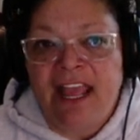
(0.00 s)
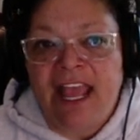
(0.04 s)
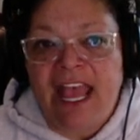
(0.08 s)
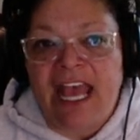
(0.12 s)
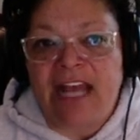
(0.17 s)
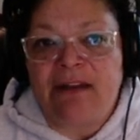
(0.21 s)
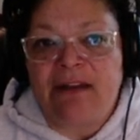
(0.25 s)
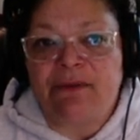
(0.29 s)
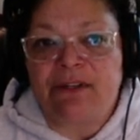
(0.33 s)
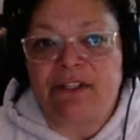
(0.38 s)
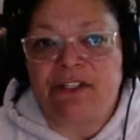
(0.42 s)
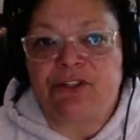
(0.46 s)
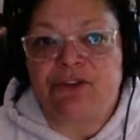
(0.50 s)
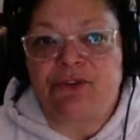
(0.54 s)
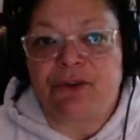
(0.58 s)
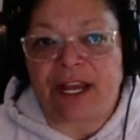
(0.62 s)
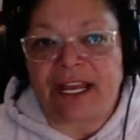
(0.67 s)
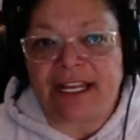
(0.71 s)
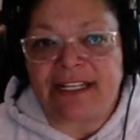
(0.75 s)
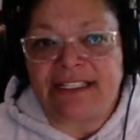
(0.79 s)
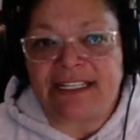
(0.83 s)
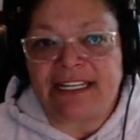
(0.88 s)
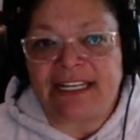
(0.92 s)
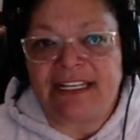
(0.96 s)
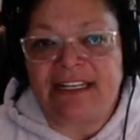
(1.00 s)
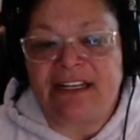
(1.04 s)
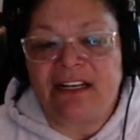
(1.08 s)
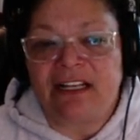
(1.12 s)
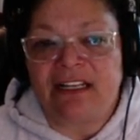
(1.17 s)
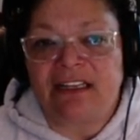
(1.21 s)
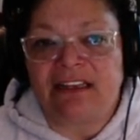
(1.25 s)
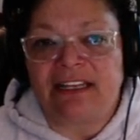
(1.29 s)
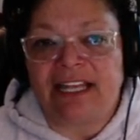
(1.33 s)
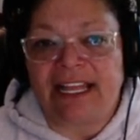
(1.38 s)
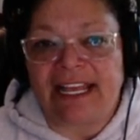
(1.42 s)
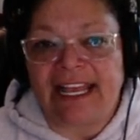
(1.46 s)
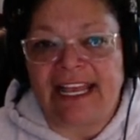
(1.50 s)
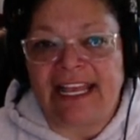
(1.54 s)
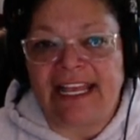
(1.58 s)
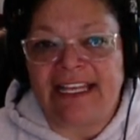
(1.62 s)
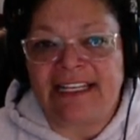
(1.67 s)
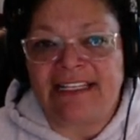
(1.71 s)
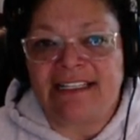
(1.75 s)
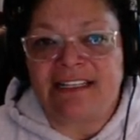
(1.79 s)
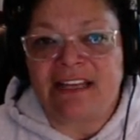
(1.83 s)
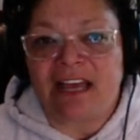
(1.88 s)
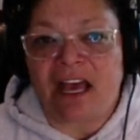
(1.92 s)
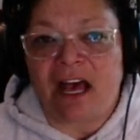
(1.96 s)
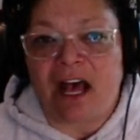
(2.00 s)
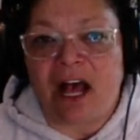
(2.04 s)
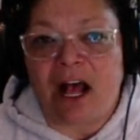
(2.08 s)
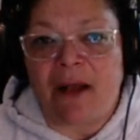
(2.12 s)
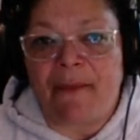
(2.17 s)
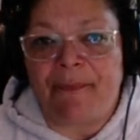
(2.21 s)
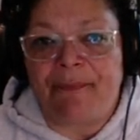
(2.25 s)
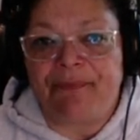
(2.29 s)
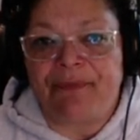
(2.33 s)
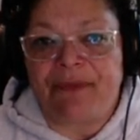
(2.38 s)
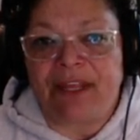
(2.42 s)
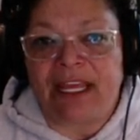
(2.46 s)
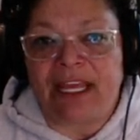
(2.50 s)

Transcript: and was granted land, um,